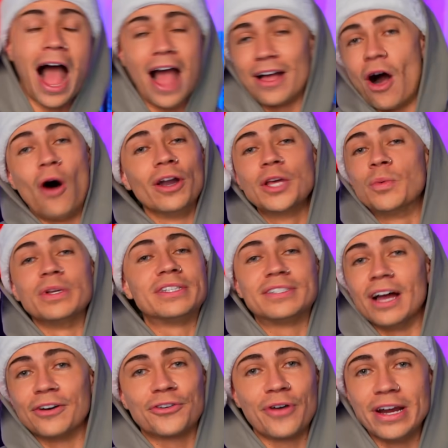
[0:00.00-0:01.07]
Hollywood's
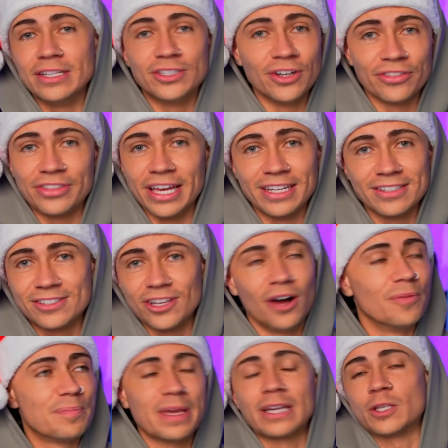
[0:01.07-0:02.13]
done crazier things,
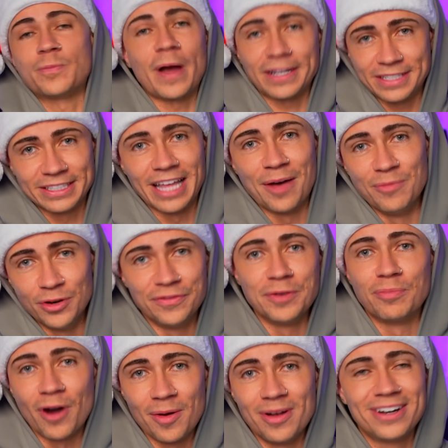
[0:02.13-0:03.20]
so be expecting that
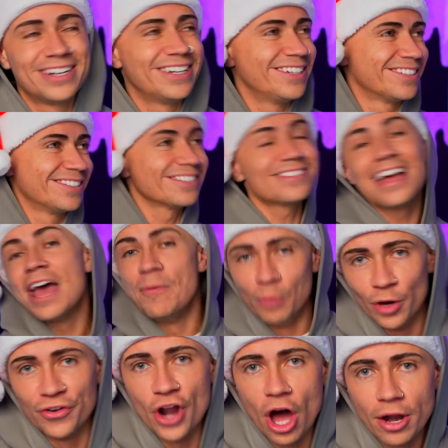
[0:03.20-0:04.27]
movie probably.
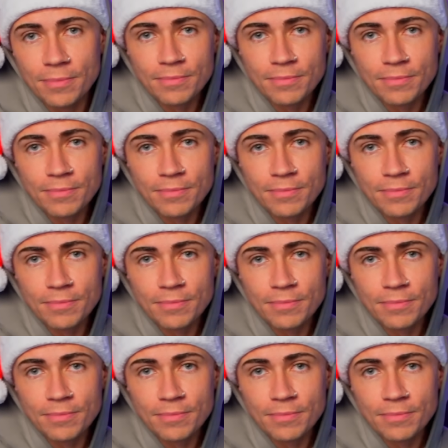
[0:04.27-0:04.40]
Moving on.